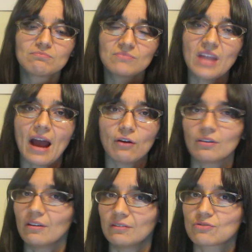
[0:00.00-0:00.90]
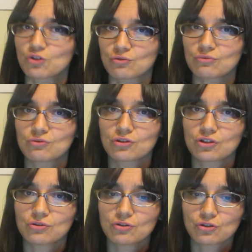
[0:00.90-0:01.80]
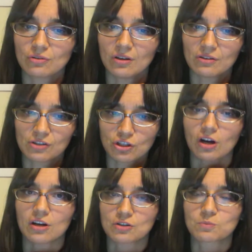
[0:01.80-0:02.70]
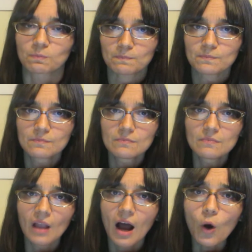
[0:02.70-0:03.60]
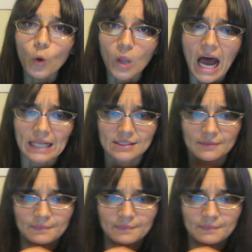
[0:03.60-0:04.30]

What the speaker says: down on starch a whole lot.